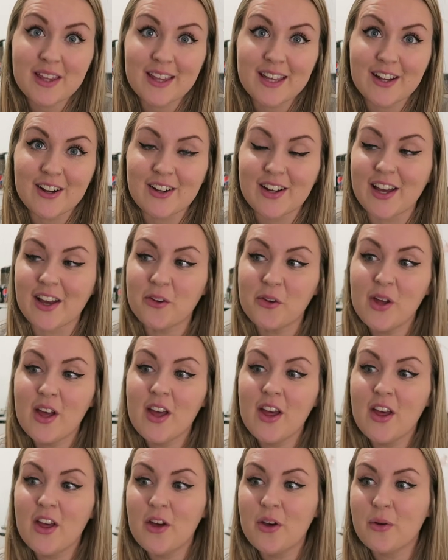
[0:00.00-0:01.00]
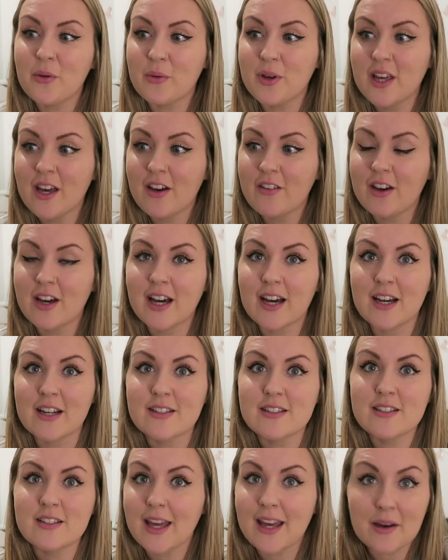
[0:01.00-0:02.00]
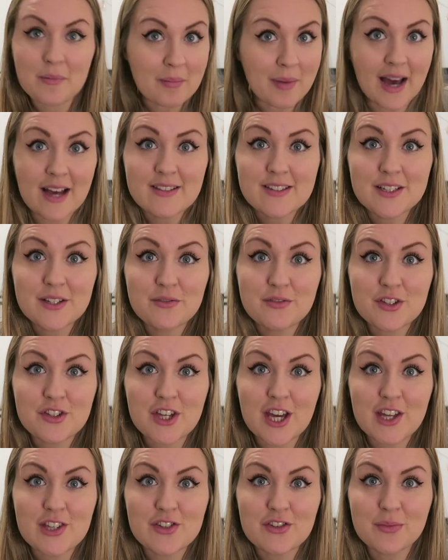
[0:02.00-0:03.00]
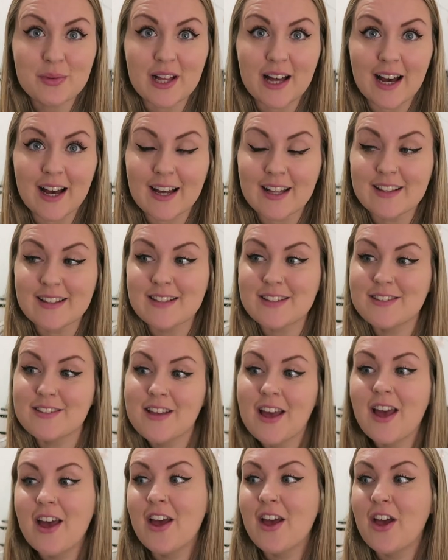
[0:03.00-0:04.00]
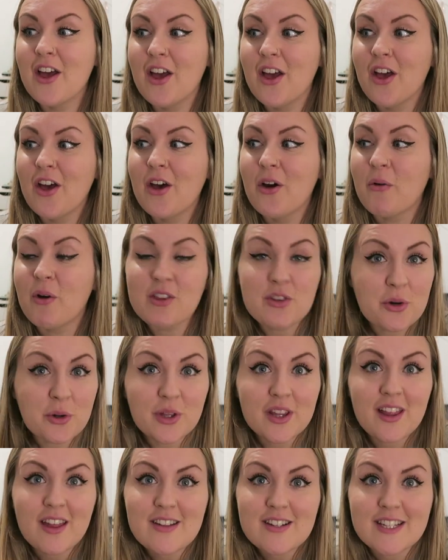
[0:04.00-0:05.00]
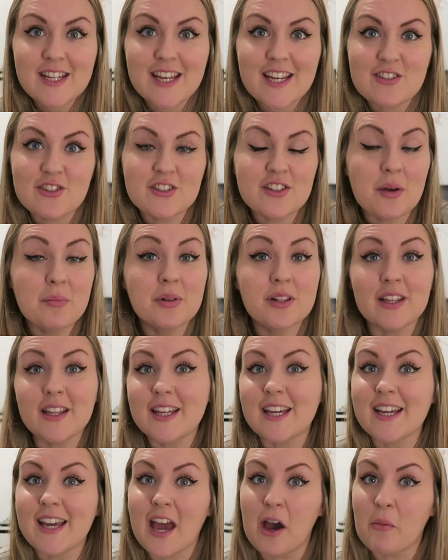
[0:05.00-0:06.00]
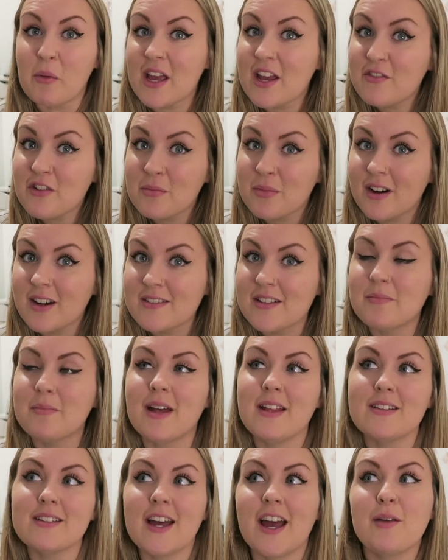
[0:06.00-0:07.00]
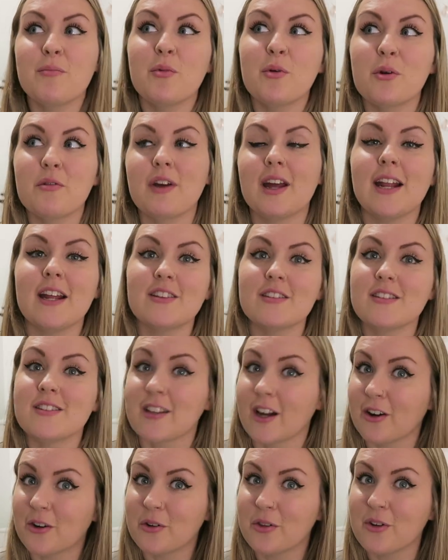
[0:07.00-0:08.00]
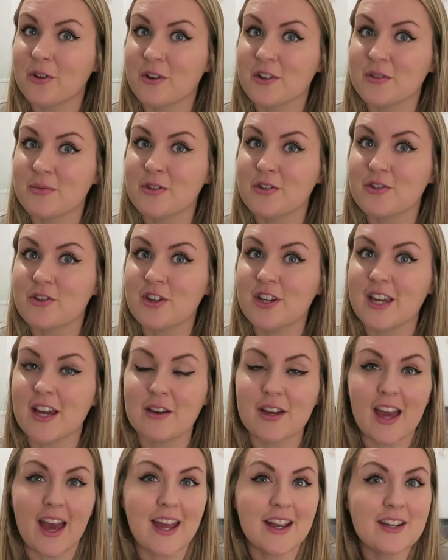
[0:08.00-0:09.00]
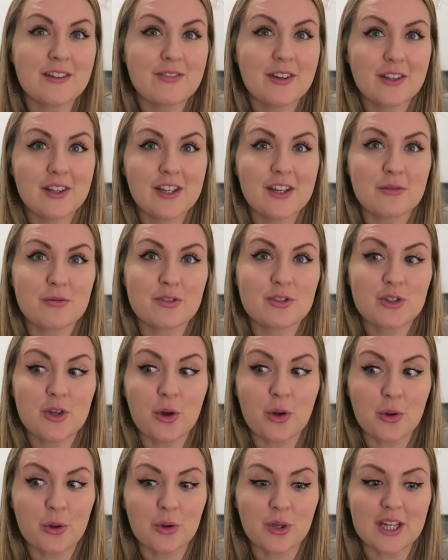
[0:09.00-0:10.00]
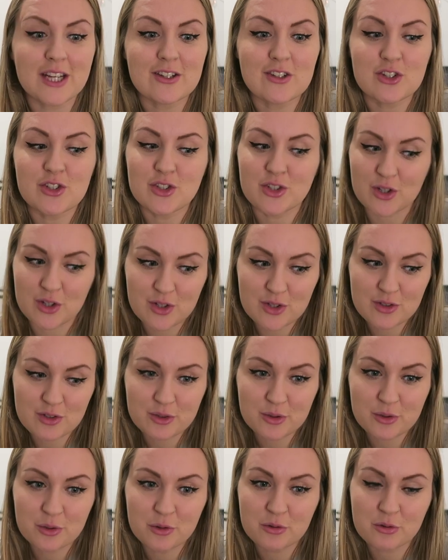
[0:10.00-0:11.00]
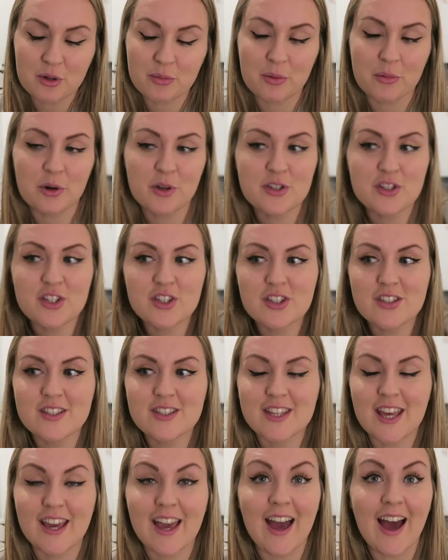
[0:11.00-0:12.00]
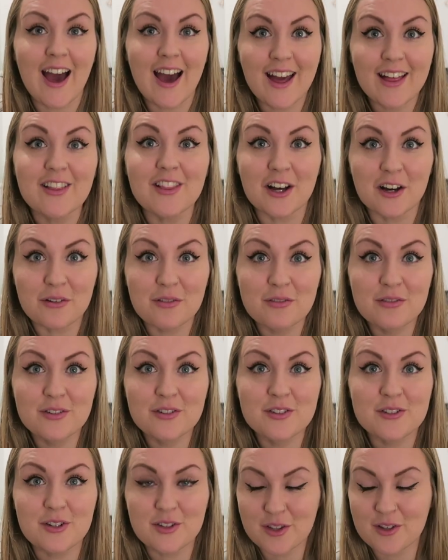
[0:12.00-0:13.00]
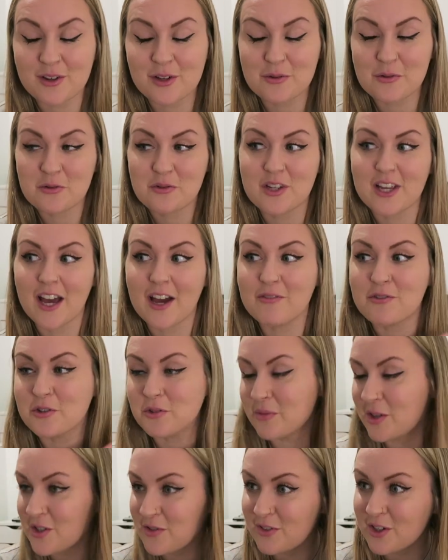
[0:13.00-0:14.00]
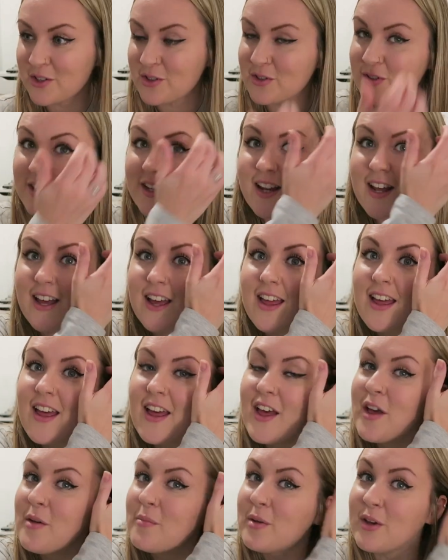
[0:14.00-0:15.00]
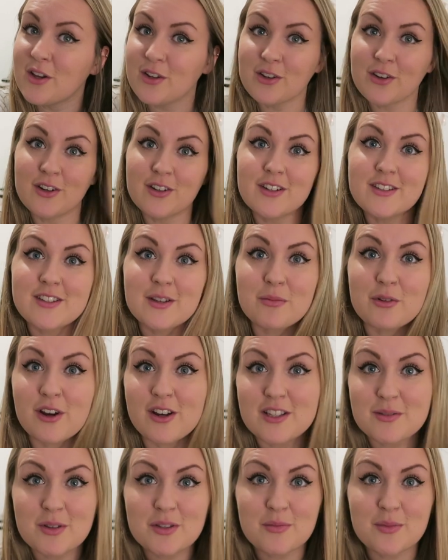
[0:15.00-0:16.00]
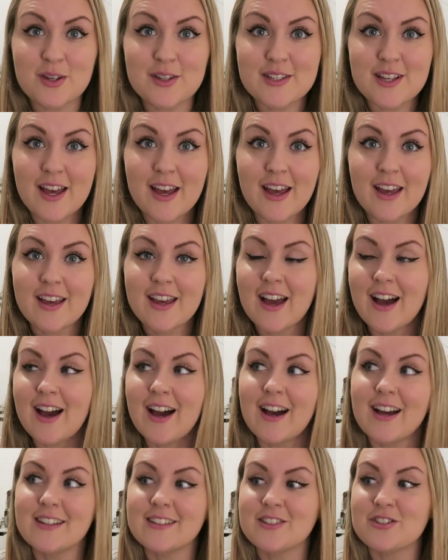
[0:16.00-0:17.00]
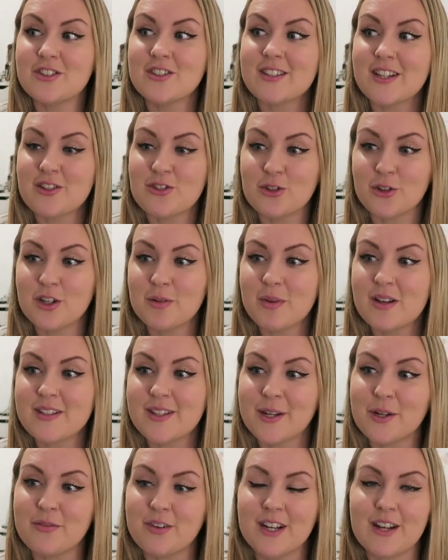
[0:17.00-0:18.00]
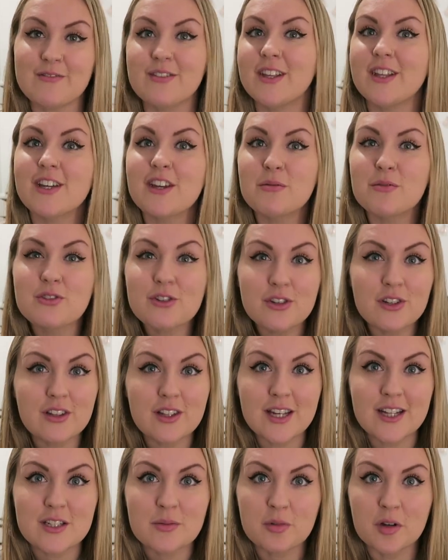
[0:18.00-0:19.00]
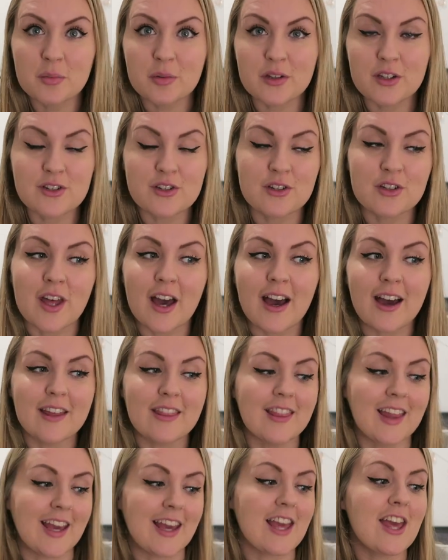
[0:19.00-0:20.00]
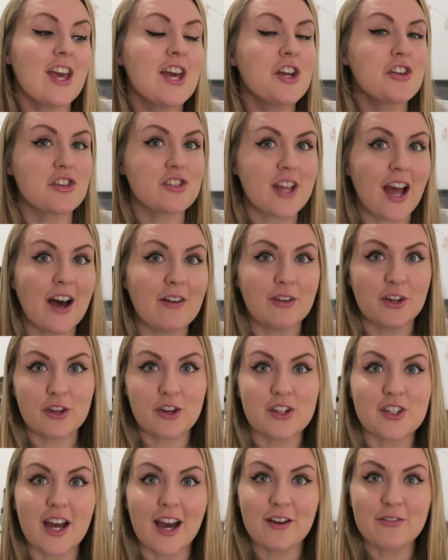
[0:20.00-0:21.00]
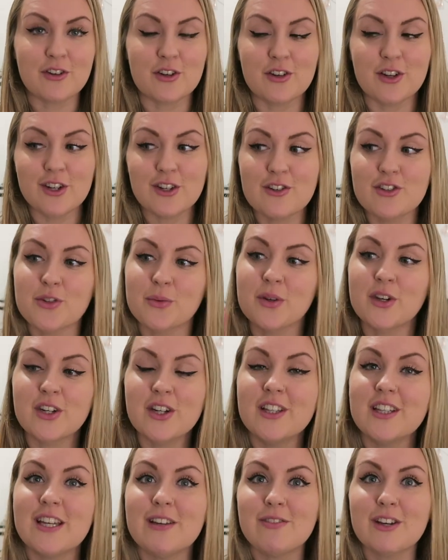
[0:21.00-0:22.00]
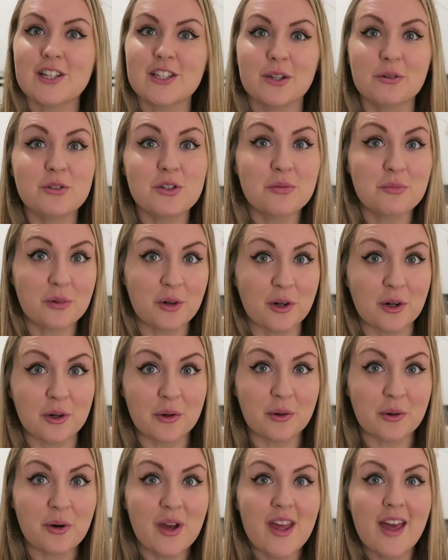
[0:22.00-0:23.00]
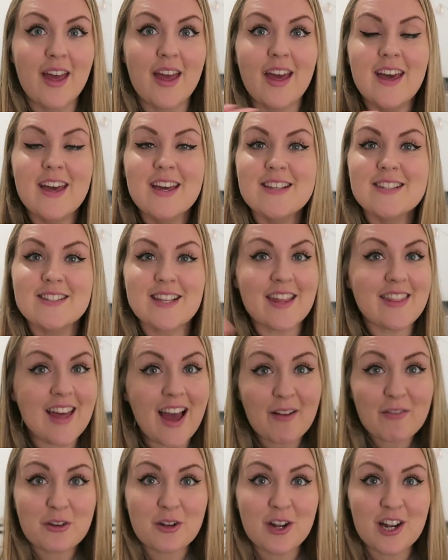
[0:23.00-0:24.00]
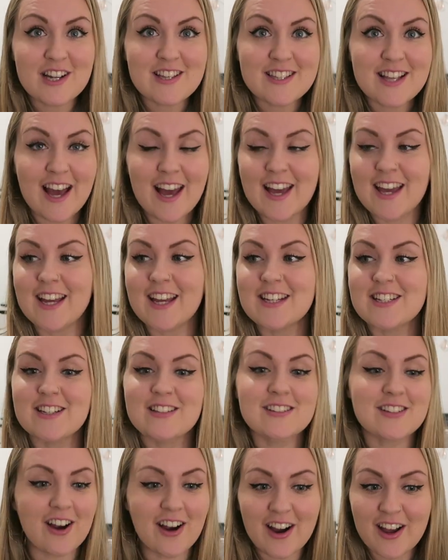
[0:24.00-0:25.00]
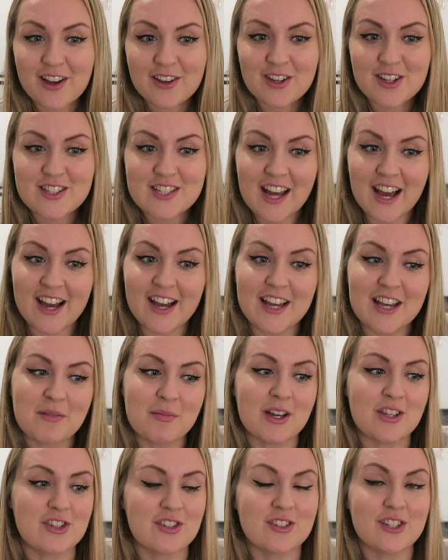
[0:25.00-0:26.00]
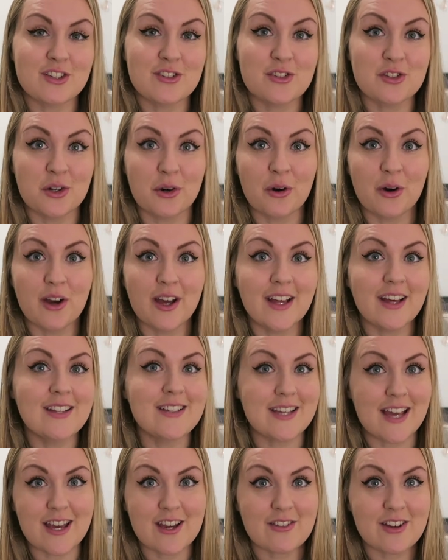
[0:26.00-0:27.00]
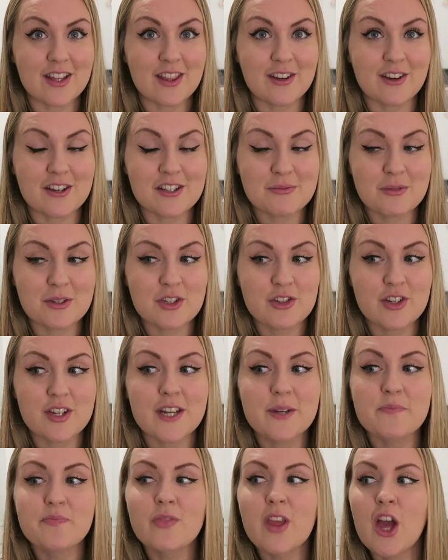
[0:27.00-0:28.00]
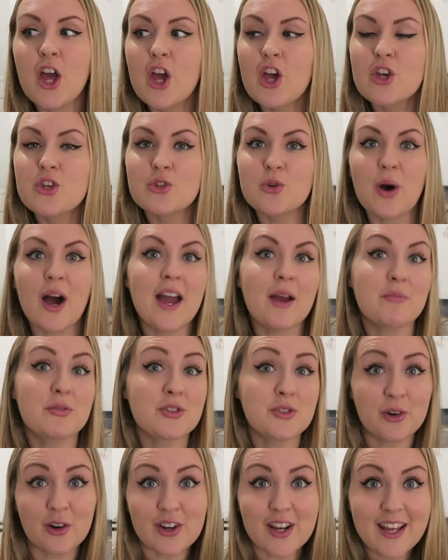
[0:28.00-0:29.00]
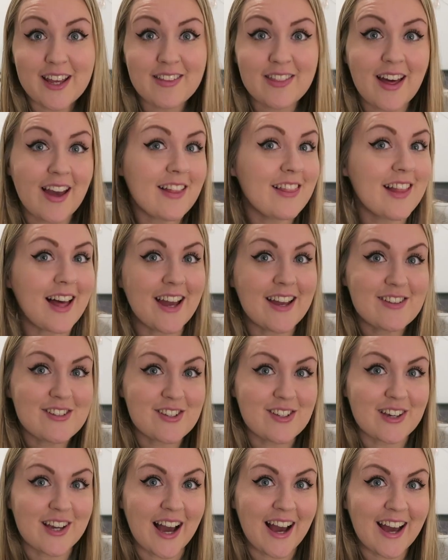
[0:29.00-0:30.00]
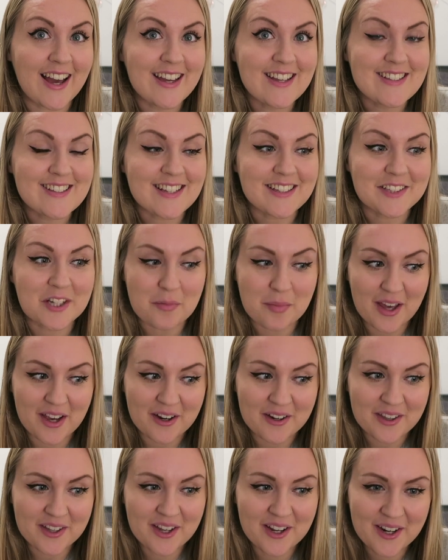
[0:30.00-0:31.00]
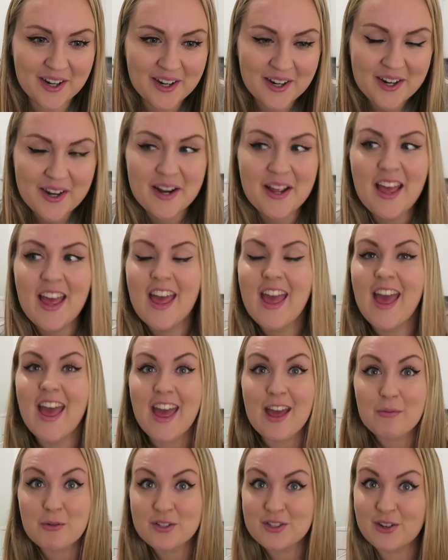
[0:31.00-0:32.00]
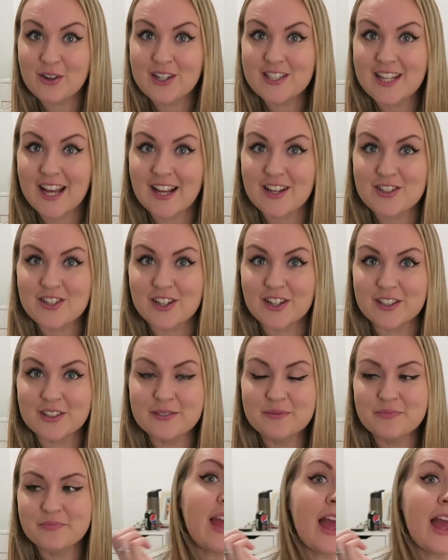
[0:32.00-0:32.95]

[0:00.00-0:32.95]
Now, we have had a massive change of plans. We totally let the day just completely get away from us, and by the time we were ready to start on the Christmas tree, it kind of felt like it was too late to do so. I want to just, like, I love doing the Christmas tree. I have so much fun doing it, putting on some Christmas music and just enjoying myself, and I felt like it was too late to properly do that and, like, just have a good afternoon. So we're gonna leave it till tomorrow, set the afternoon aside, start at a good time, and just enjoy decorating the Christmas tree. So I am sorry that I lied to you guys a little bit earlier. It was not intentional.